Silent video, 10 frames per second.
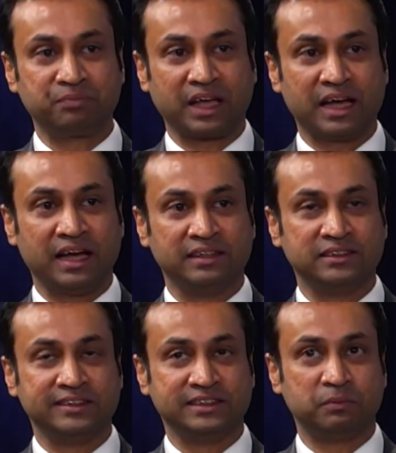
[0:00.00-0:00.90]

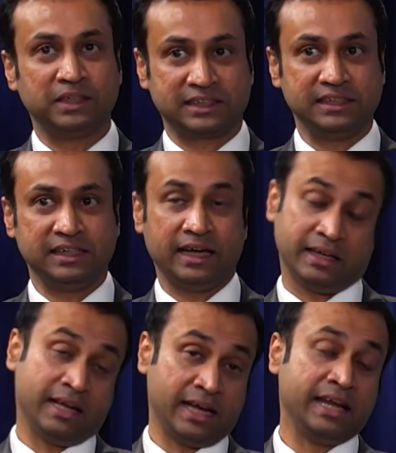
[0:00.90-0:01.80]
especially and
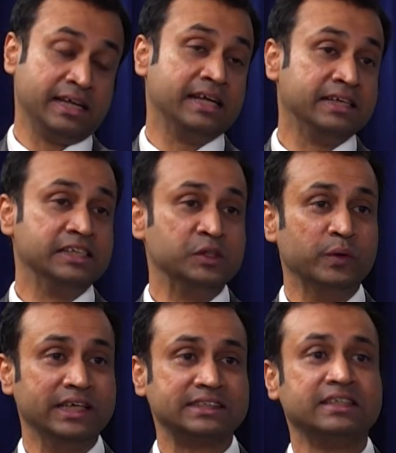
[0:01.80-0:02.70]
in the
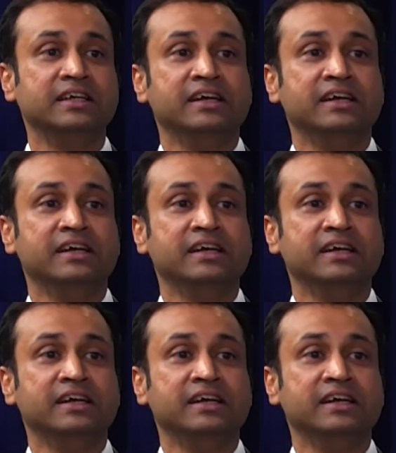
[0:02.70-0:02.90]
U.S.